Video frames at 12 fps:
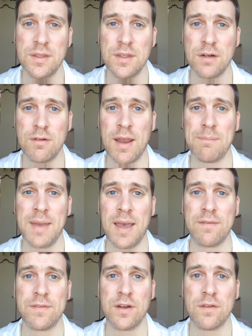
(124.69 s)
They're around
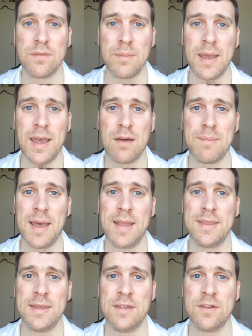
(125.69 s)
mouthing off about how
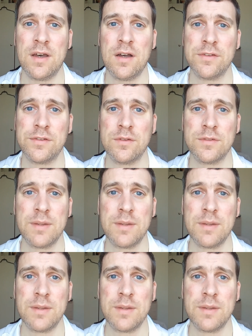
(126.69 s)
bad it is at Arsenal.